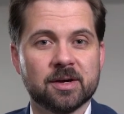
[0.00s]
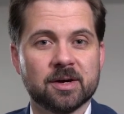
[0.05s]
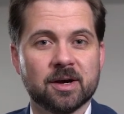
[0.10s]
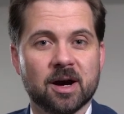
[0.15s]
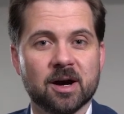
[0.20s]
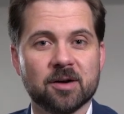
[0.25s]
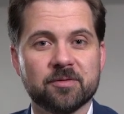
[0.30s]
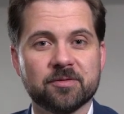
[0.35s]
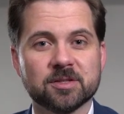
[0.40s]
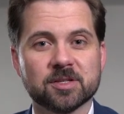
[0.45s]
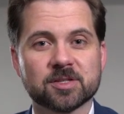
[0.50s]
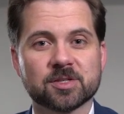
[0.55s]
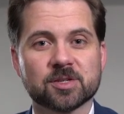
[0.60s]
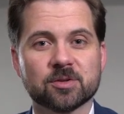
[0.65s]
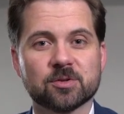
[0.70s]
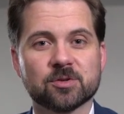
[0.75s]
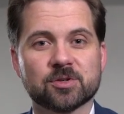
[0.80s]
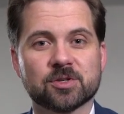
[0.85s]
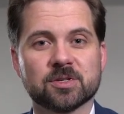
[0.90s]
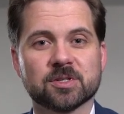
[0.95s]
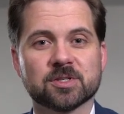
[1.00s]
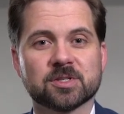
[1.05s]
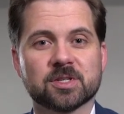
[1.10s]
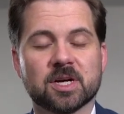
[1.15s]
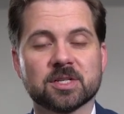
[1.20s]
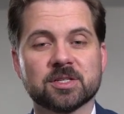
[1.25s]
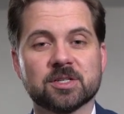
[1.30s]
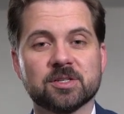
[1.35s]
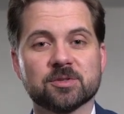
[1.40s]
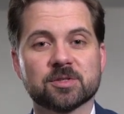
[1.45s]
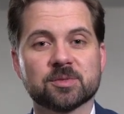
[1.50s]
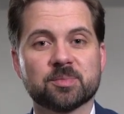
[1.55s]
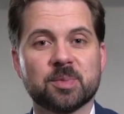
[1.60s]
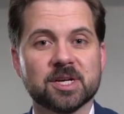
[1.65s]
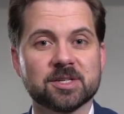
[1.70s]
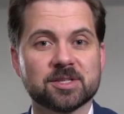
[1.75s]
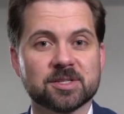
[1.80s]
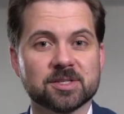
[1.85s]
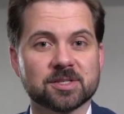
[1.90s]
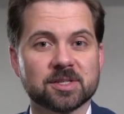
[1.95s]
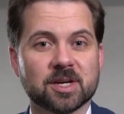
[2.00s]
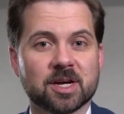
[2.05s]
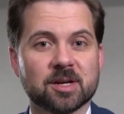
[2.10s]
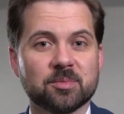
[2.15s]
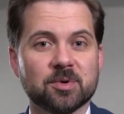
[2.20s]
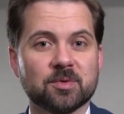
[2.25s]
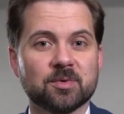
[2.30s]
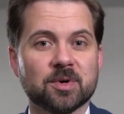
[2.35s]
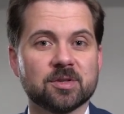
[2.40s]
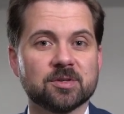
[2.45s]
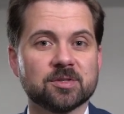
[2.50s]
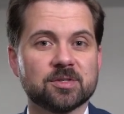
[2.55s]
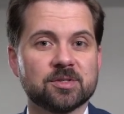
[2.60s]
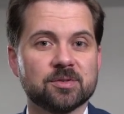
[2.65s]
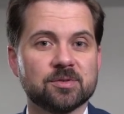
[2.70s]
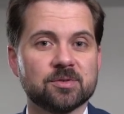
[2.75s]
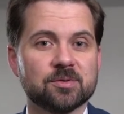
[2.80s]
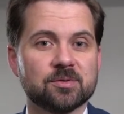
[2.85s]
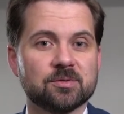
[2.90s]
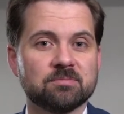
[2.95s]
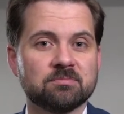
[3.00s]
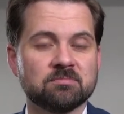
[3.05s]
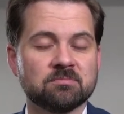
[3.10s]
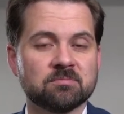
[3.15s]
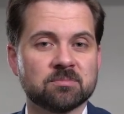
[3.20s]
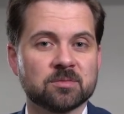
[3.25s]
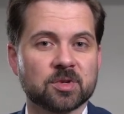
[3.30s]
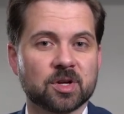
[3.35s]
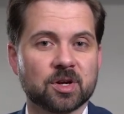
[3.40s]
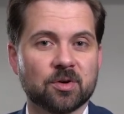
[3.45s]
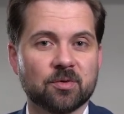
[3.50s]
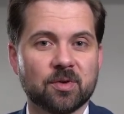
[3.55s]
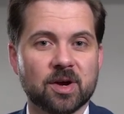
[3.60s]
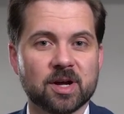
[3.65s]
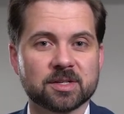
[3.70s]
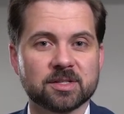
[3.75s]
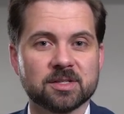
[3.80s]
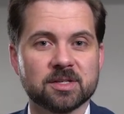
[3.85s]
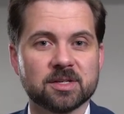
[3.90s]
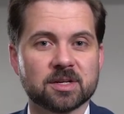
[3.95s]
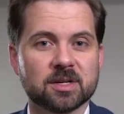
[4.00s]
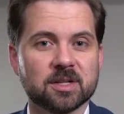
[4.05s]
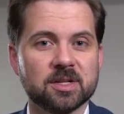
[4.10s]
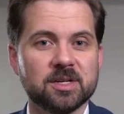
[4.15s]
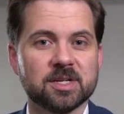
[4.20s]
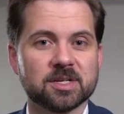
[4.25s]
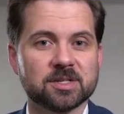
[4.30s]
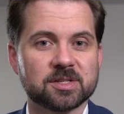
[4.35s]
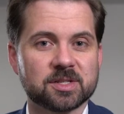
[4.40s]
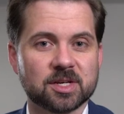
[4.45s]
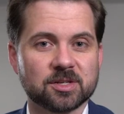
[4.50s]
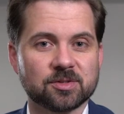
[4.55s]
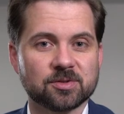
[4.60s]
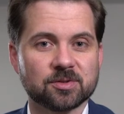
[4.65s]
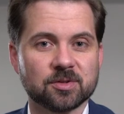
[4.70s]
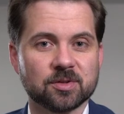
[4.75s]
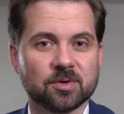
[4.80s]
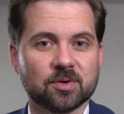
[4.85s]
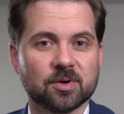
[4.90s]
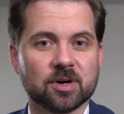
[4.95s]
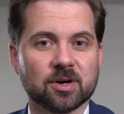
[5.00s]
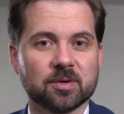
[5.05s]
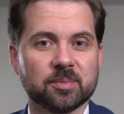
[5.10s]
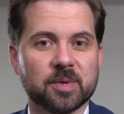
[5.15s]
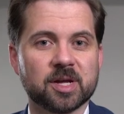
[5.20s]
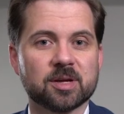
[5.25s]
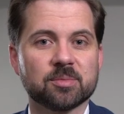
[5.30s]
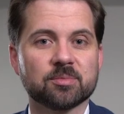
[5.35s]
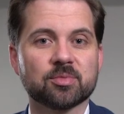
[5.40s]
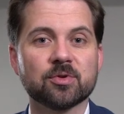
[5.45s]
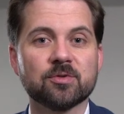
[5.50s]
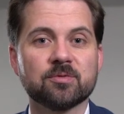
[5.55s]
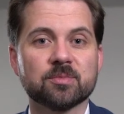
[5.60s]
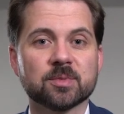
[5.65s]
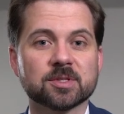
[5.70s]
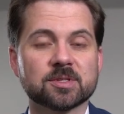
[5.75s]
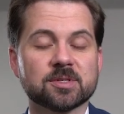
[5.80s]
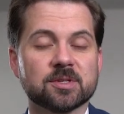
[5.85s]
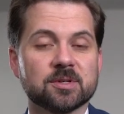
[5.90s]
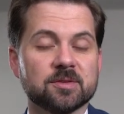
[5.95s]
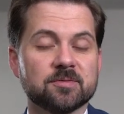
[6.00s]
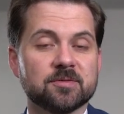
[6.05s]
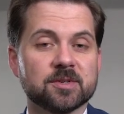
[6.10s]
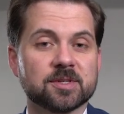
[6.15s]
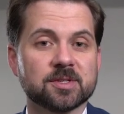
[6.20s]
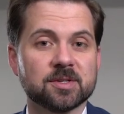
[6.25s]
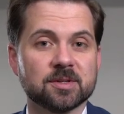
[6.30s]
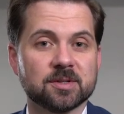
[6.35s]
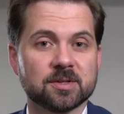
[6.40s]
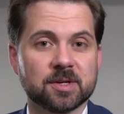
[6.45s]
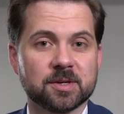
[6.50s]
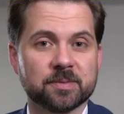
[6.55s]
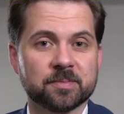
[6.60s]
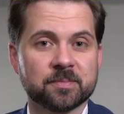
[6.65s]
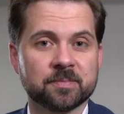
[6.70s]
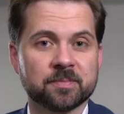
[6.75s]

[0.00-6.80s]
Often the solution is not to use pesticide, but rather to correct a cleaning schedule or make improvements to the facility.